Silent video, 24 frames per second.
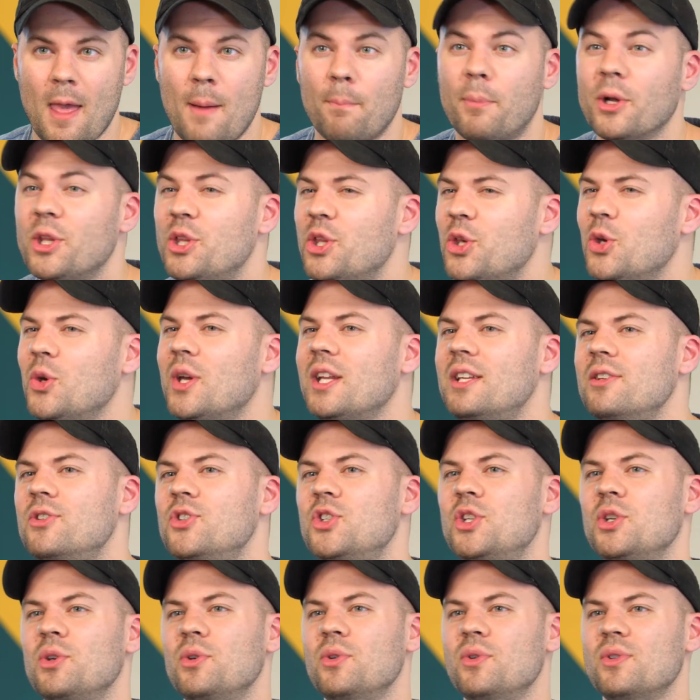But you get to
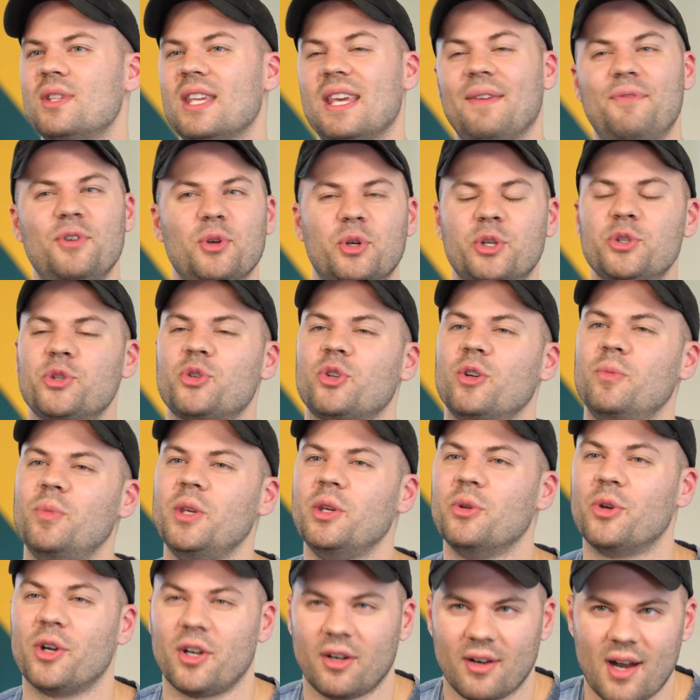choose if you
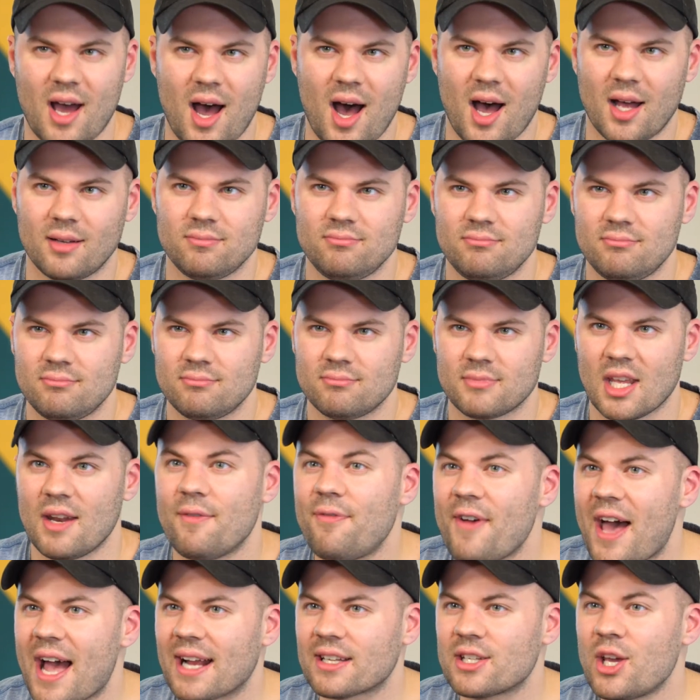contribute or not. In
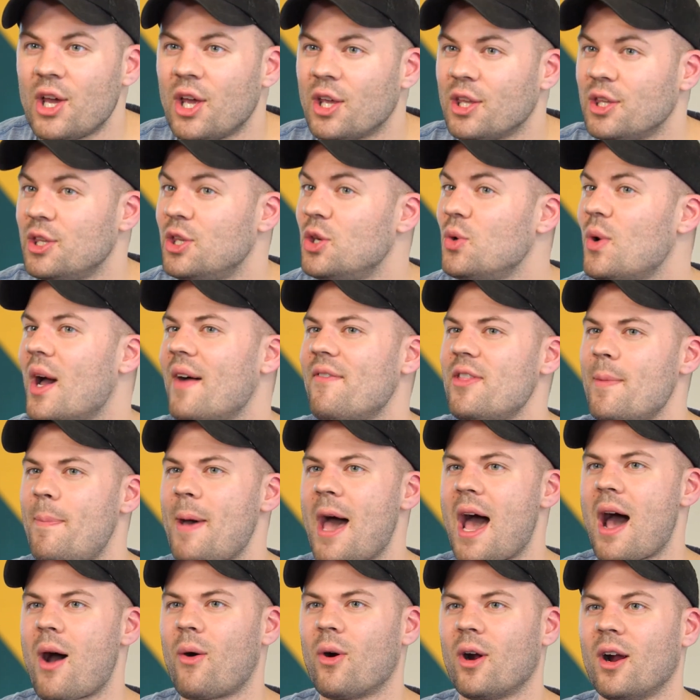fact, you have the
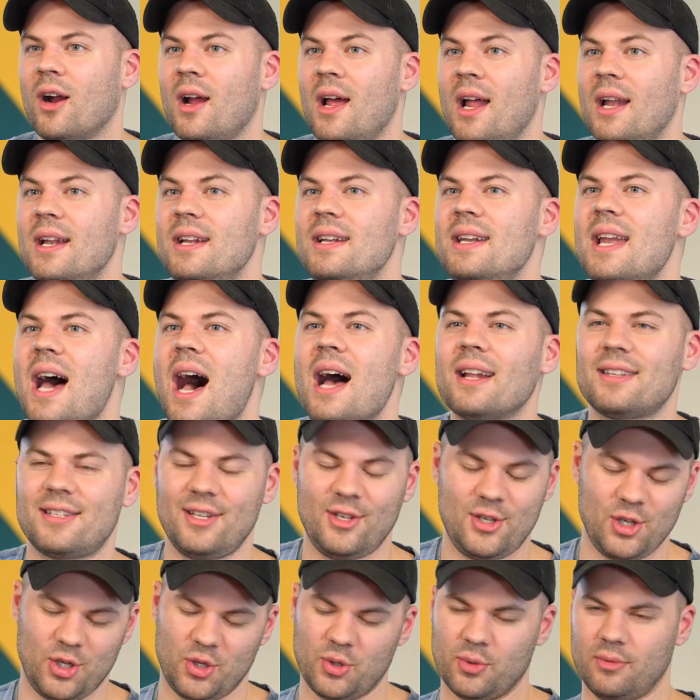power not to
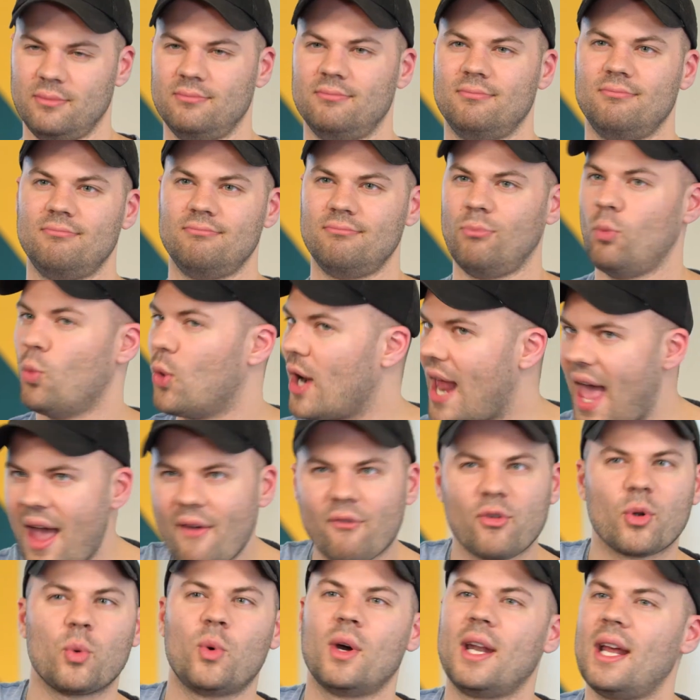do what
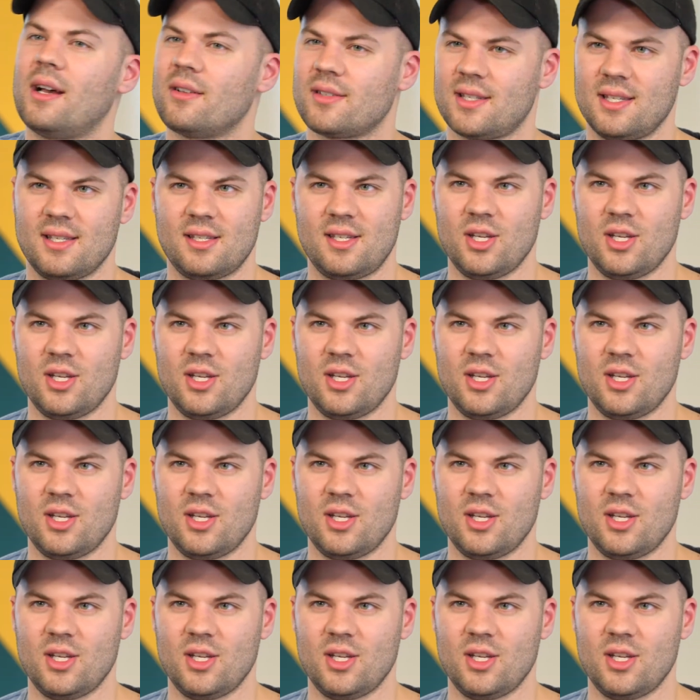everyone else is